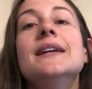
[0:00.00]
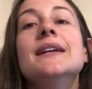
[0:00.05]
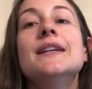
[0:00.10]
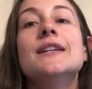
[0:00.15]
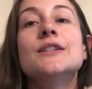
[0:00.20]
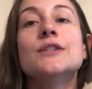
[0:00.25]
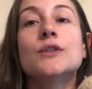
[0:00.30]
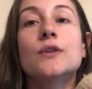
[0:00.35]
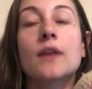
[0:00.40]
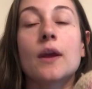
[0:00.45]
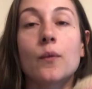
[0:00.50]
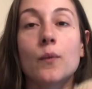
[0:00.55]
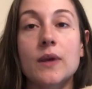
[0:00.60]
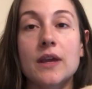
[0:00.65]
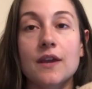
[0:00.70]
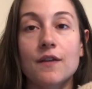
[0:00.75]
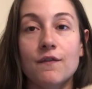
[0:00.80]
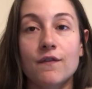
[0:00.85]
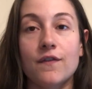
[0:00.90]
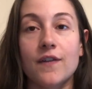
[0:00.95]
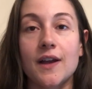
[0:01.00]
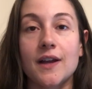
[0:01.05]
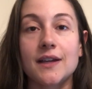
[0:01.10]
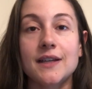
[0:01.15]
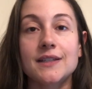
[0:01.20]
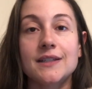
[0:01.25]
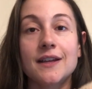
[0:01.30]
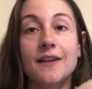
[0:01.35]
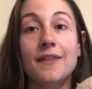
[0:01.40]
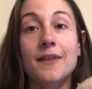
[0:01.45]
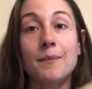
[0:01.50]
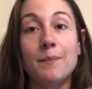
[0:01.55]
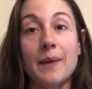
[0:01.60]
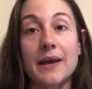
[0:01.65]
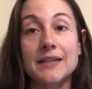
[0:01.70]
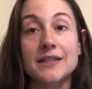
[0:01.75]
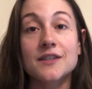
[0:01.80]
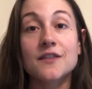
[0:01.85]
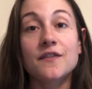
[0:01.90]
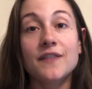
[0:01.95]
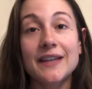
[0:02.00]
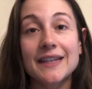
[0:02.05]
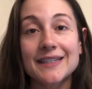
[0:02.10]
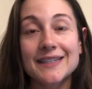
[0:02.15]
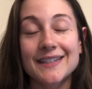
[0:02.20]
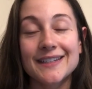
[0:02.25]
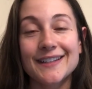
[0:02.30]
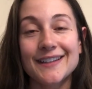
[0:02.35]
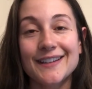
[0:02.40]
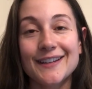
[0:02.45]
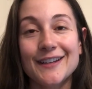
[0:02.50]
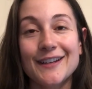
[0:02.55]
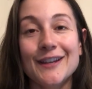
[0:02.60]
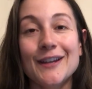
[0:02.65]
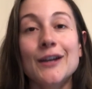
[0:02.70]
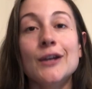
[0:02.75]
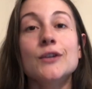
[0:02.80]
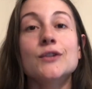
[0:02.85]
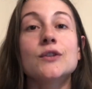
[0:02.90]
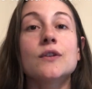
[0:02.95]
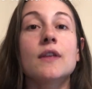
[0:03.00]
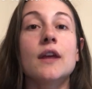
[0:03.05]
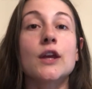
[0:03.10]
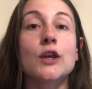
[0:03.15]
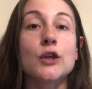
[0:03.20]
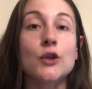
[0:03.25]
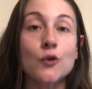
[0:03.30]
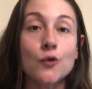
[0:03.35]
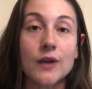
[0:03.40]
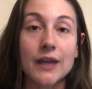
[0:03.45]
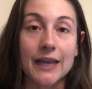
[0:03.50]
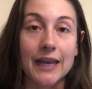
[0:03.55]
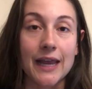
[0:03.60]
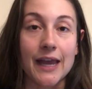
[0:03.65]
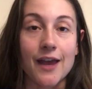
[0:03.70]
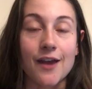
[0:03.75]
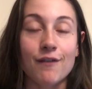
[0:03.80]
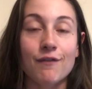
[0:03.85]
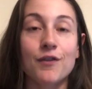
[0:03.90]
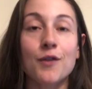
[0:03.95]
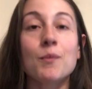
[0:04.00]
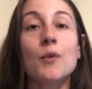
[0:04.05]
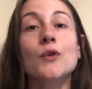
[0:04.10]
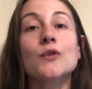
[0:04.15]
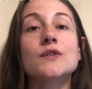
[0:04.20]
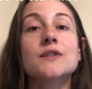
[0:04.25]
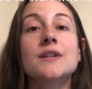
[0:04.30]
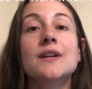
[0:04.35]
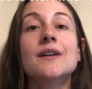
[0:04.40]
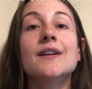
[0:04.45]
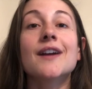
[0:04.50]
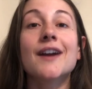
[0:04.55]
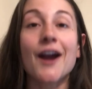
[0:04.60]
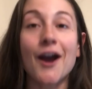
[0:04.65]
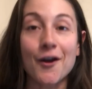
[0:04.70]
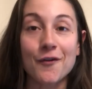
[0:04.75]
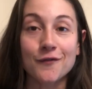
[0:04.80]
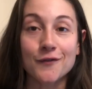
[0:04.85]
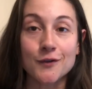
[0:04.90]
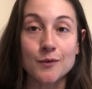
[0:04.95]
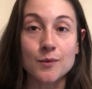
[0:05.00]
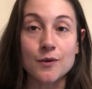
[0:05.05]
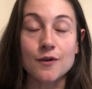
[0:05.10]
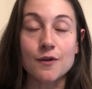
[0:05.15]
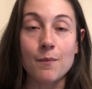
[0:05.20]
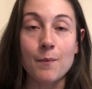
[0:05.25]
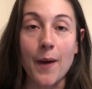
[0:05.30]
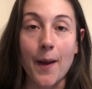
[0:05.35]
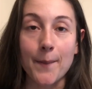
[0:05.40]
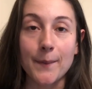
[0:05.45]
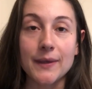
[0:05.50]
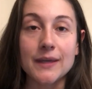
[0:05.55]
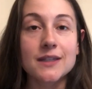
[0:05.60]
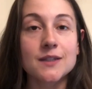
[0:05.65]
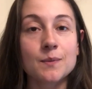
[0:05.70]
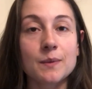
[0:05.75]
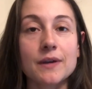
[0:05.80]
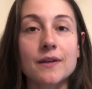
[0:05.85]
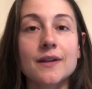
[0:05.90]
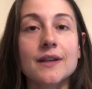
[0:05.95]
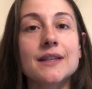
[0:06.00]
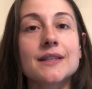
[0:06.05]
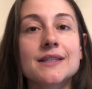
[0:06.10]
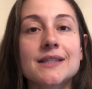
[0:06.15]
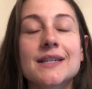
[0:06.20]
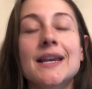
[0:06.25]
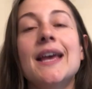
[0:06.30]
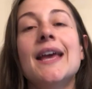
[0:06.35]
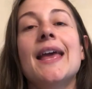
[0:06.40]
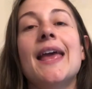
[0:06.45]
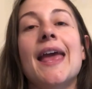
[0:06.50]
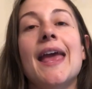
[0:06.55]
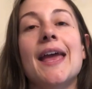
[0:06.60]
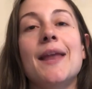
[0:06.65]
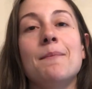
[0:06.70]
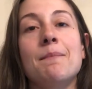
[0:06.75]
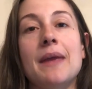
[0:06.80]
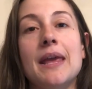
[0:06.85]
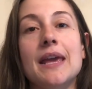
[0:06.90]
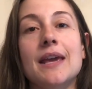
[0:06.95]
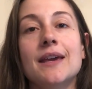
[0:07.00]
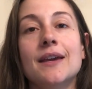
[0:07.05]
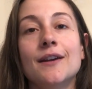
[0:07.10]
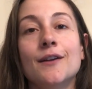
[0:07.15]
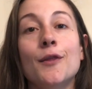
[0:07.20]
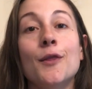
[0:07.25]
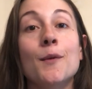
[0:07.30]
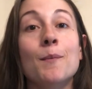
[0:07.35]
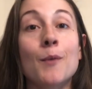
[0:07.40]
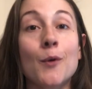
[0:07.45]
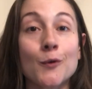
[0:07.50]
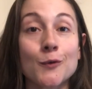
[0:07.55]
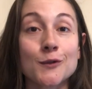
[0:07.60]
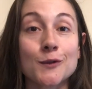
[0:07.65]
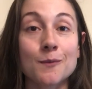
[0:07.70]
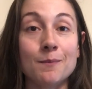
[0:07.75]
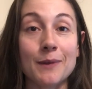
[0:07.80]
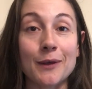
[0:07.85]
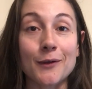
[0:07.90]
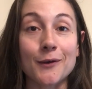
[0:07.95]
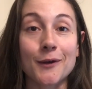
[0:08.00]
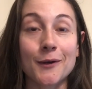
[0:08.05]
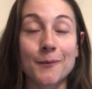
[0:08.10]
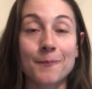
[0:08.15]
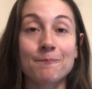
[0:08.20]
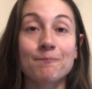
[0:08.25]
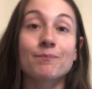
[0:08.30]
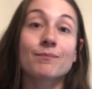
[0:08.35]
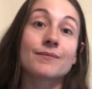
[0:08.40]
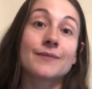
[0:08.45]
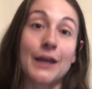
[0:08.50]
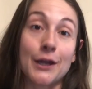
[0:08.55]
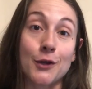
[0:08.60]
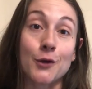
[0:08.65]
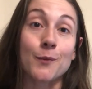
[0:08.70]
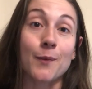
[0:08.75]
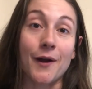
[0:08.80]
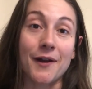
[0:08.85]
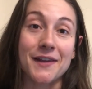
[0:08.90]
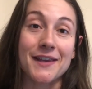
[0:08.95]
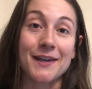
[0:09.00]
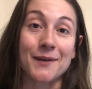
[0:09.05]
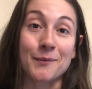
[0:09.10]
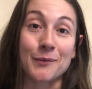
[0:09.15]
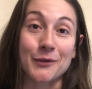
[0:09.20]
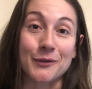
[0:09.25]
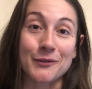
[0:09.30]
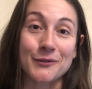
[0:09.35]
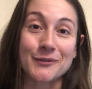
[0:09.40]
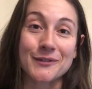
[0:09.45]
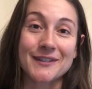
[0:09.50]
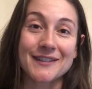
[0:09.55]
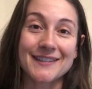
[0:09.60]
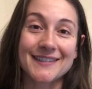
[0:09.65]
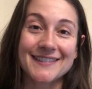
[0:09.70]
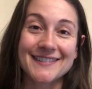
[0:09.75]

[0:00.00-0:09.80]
so that we can find the best fit, so that you can have the most comfortable pump experience and make the most milk that your body can produce.